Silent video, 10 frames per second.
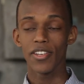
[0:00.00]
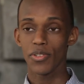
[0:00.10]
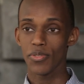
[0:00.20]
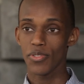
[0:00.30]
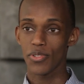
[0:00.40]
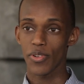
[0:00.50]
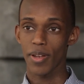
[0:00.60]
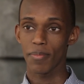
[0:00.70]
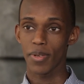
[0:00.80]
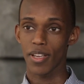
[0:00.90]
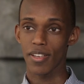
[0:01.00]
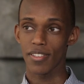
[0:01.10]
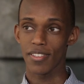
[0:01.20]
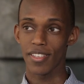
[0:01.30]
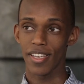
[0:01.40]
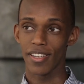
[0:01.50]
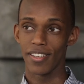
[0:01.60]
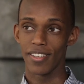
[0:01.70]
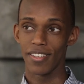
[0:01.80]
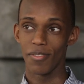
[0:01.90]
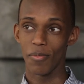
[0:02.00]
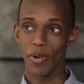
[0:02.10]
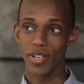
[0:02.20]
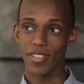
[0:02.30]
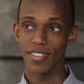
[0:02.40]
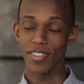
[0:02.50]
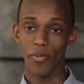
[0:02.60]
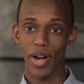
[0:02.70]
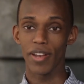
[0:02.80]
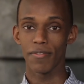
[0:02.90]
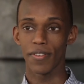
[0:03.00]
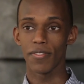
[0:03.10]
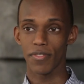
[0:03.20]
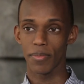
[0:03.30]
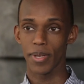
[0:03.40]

I chose Trent because it was the right fit for